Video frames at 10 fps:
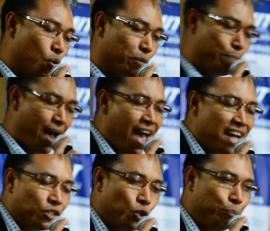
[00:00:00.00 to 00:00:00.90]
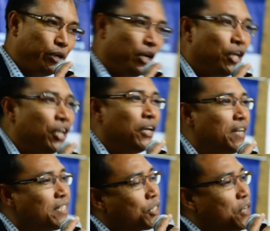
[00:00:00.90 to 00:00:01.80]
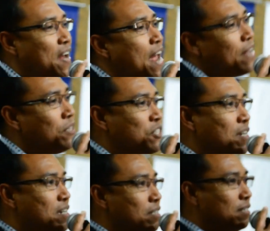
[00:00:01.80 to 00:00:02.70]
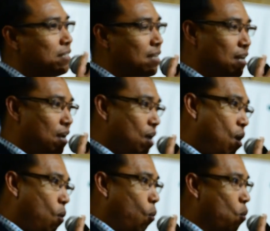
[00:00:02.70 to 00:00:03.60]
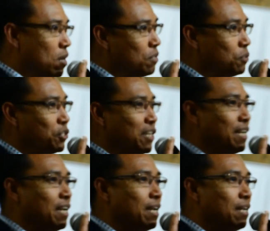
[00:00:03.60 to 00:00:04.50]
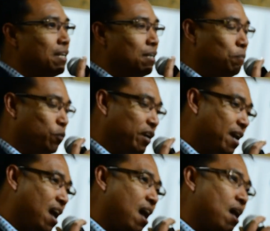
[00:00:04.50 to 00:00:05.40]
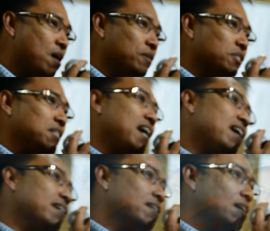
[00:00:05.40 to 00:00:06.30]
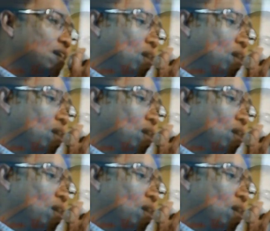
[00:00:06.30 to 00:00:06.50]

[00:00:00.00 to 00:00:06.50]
We're back to be strangers, wondering if we ought to stay